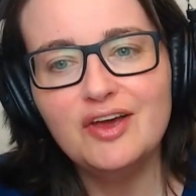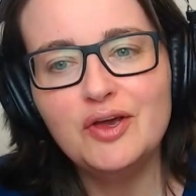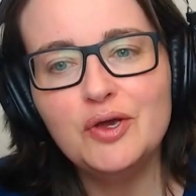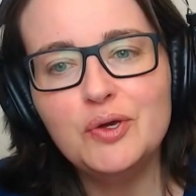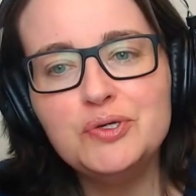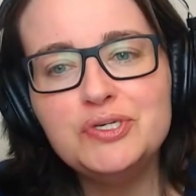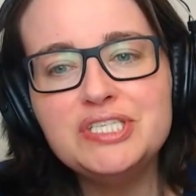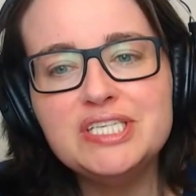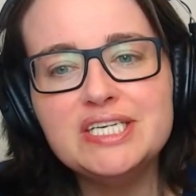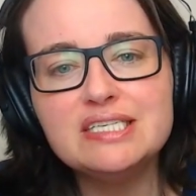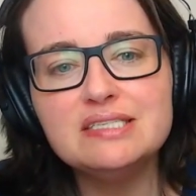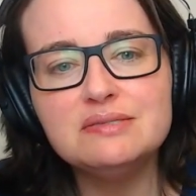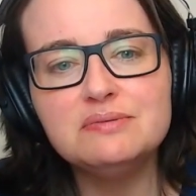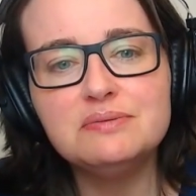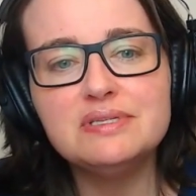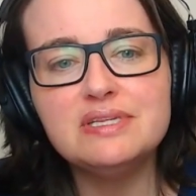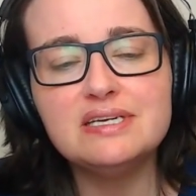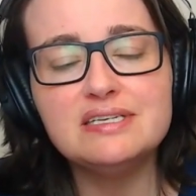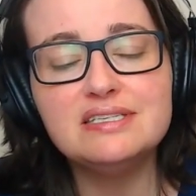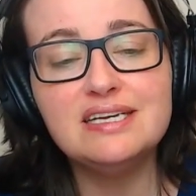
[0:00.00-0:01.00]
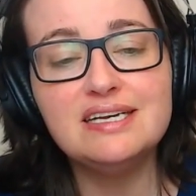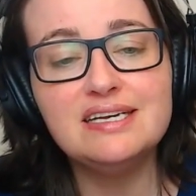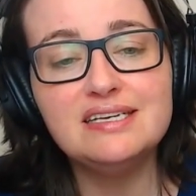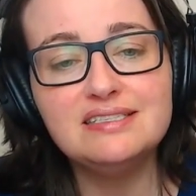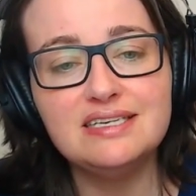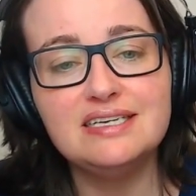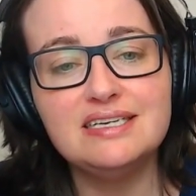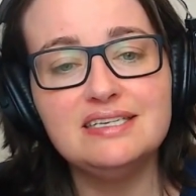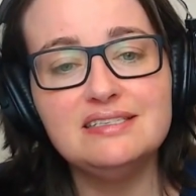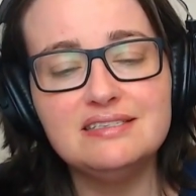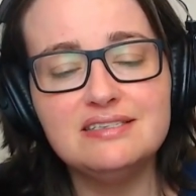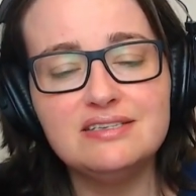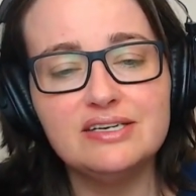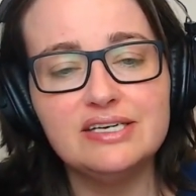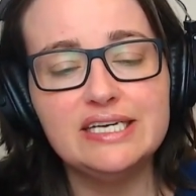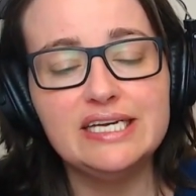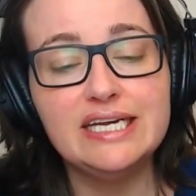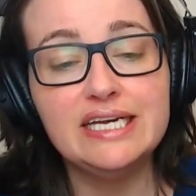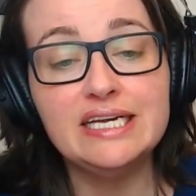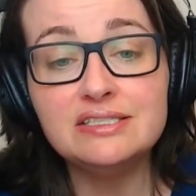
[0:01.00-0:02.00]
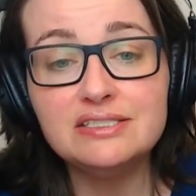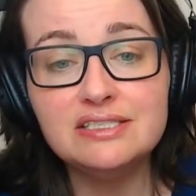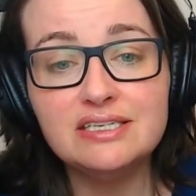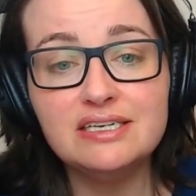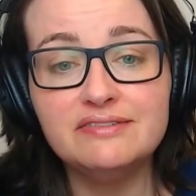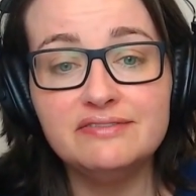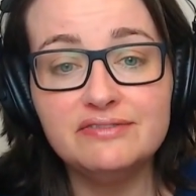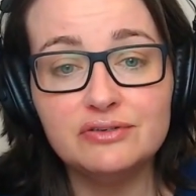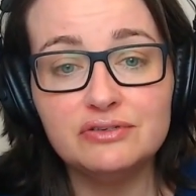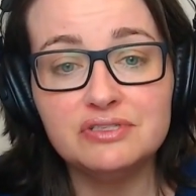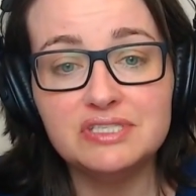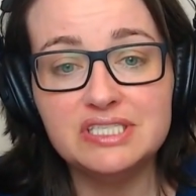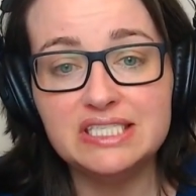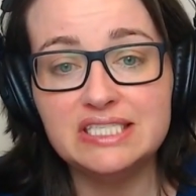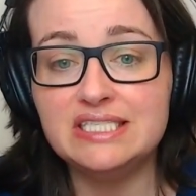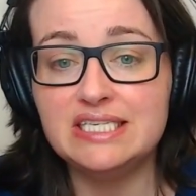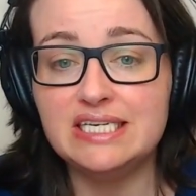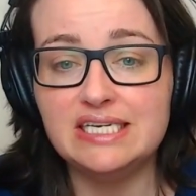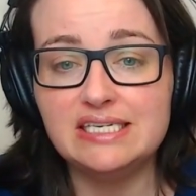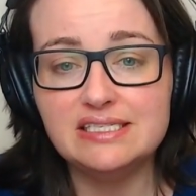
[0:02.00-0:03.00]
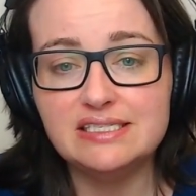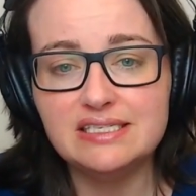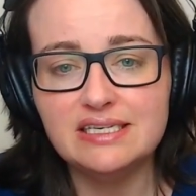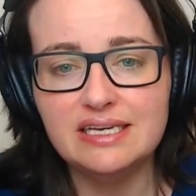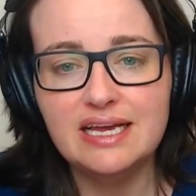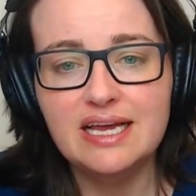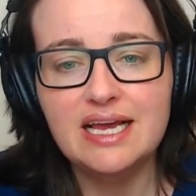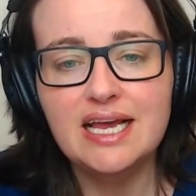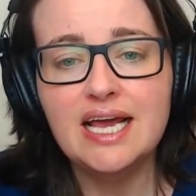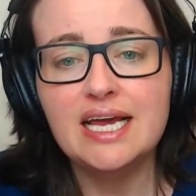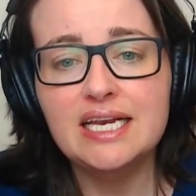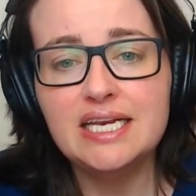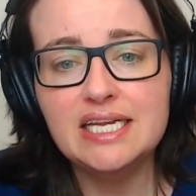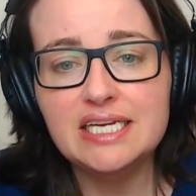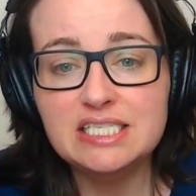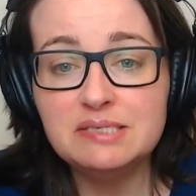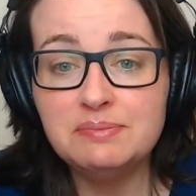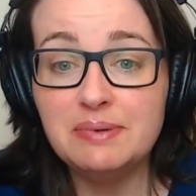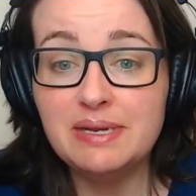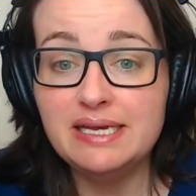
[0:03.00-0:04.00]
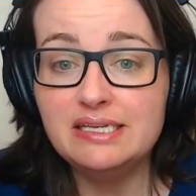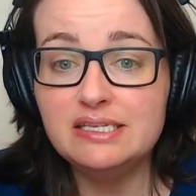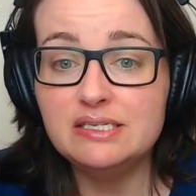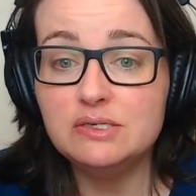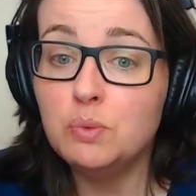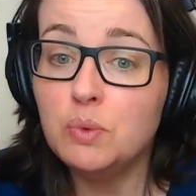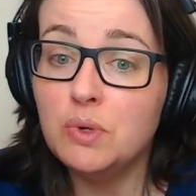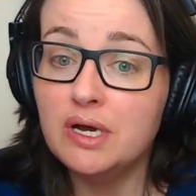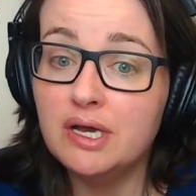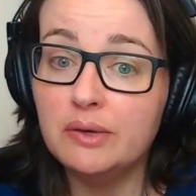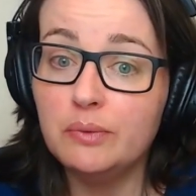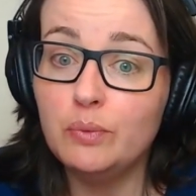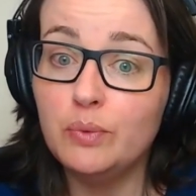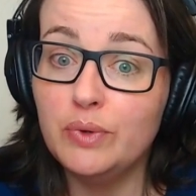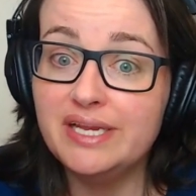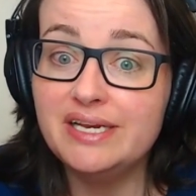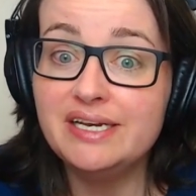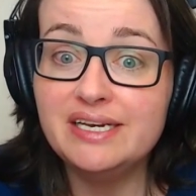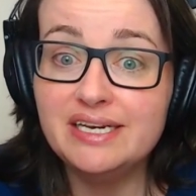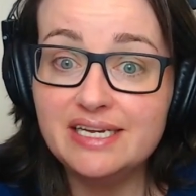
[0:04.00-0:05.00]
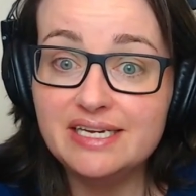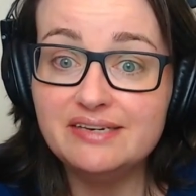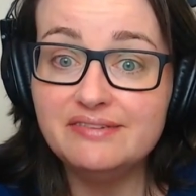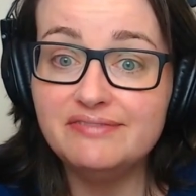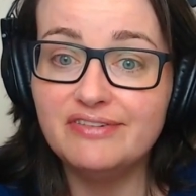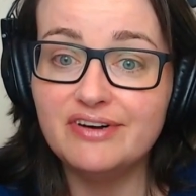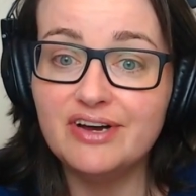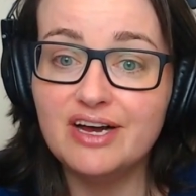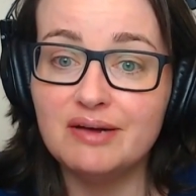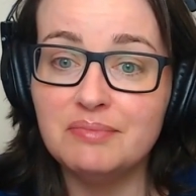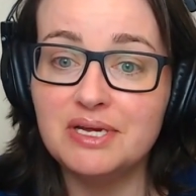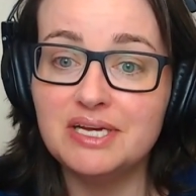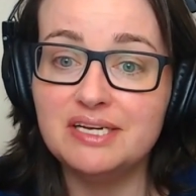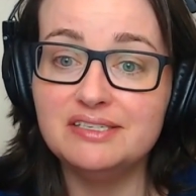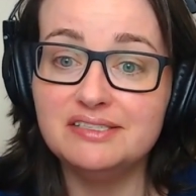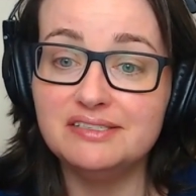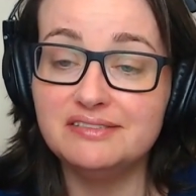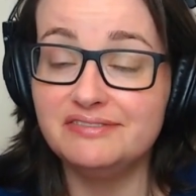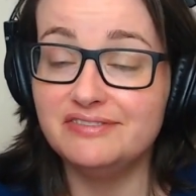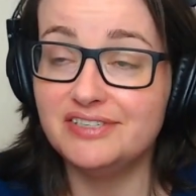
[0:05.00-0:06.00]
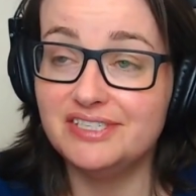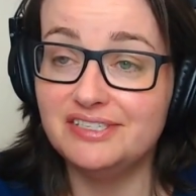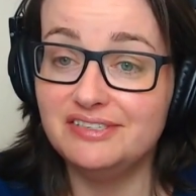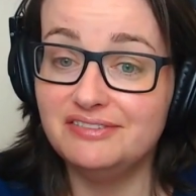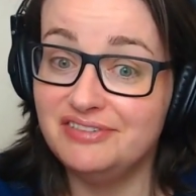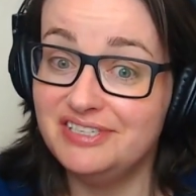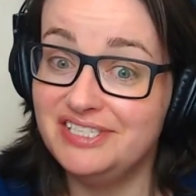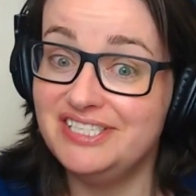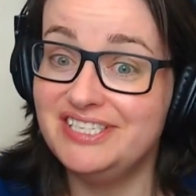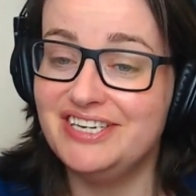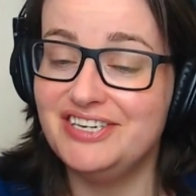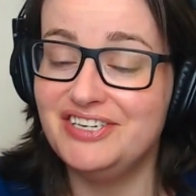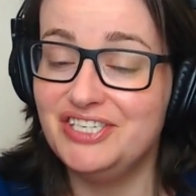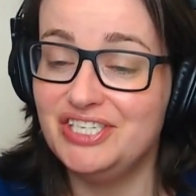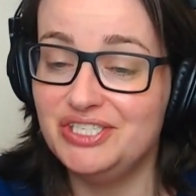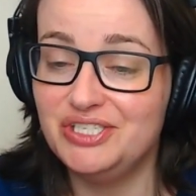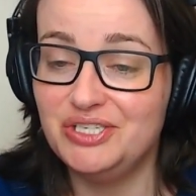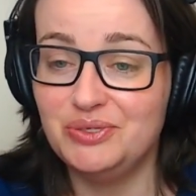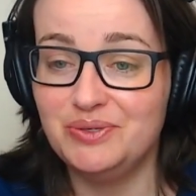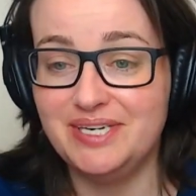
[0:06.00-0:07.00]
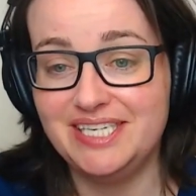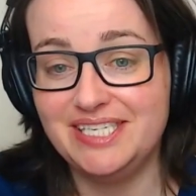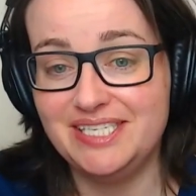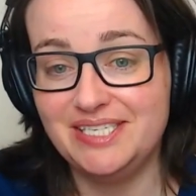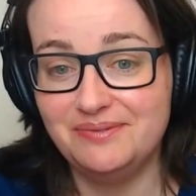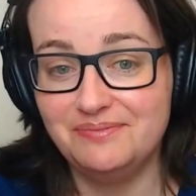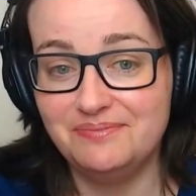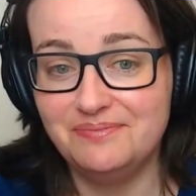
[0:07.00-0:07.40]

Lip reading: who shares with us his insight into Lafora disease and explains why we need Pharma to fund research into it.